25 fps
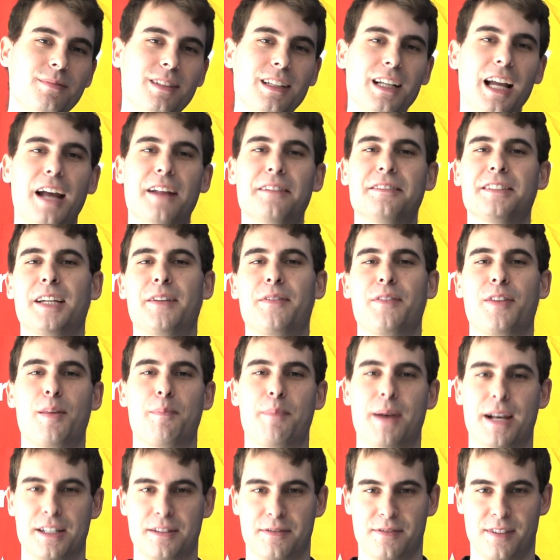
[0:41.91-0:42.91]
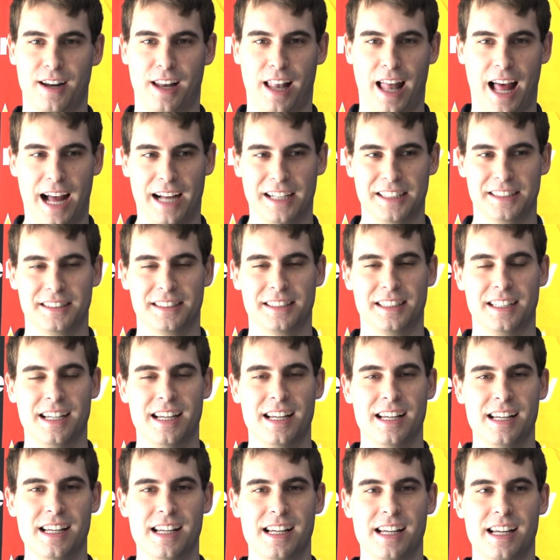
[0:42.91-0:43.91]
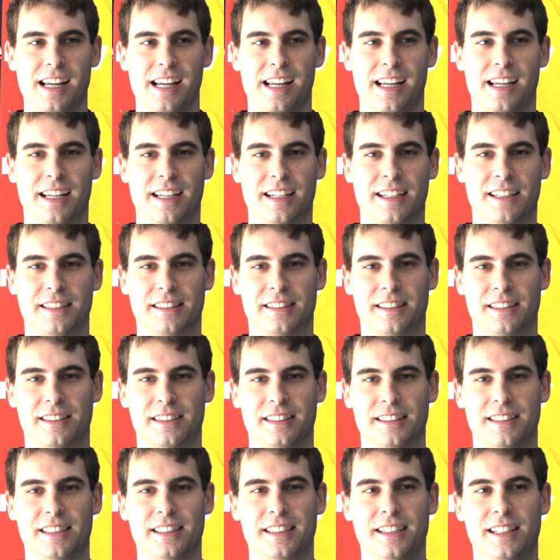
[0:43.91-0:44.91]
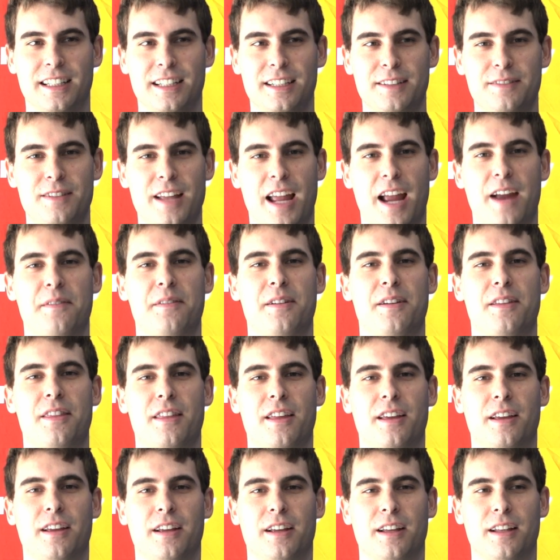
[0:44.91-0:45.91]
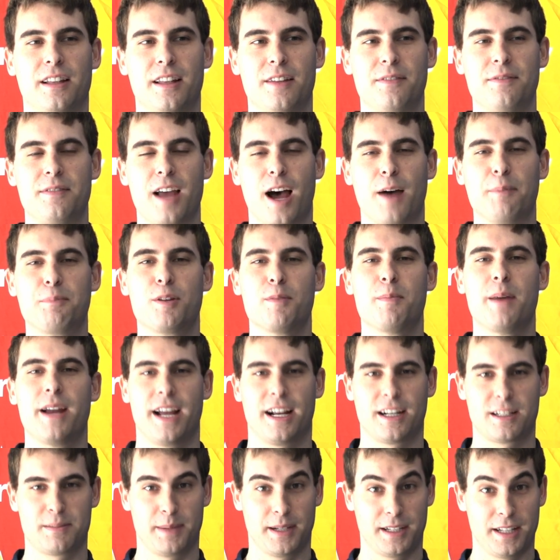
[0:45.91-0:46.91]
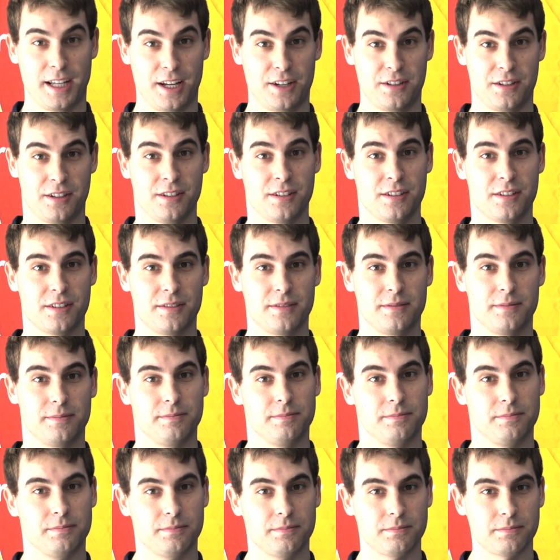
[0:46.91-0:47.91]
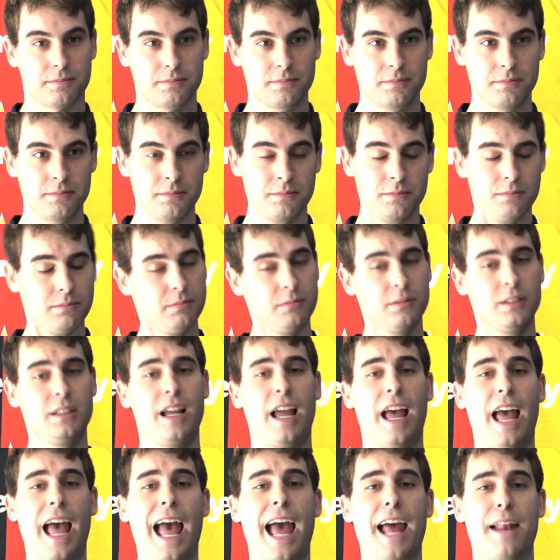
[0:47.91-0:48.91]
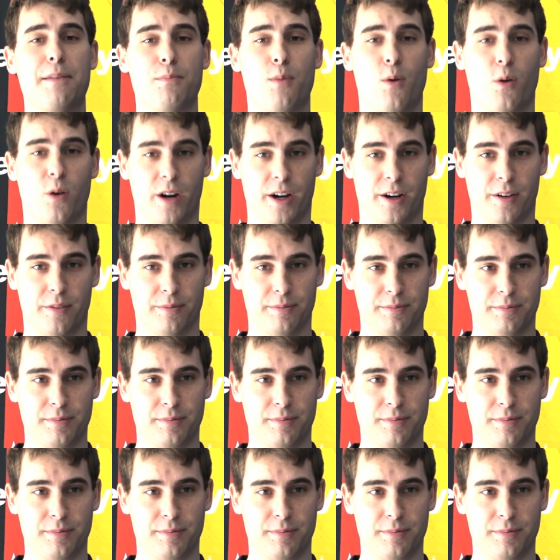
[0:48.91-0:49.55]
I was saving the best for last. And it lived up to my expectations and more.